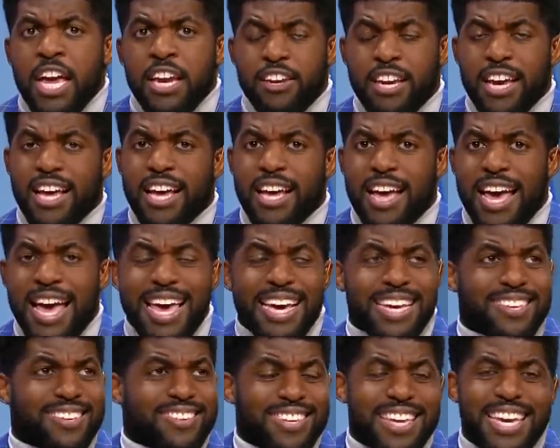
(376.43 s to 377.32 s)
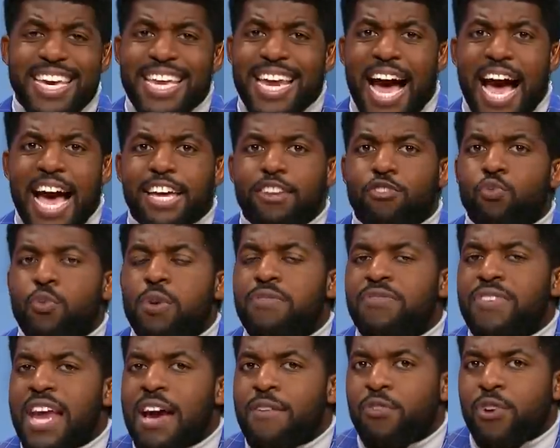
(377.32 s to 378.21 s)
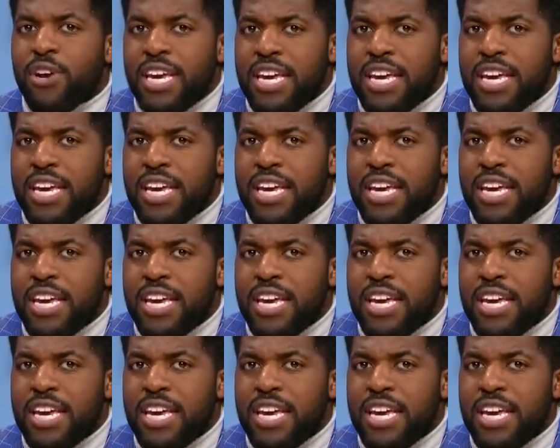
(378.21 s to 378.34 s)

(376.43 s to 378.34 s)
to exceed heights we've never never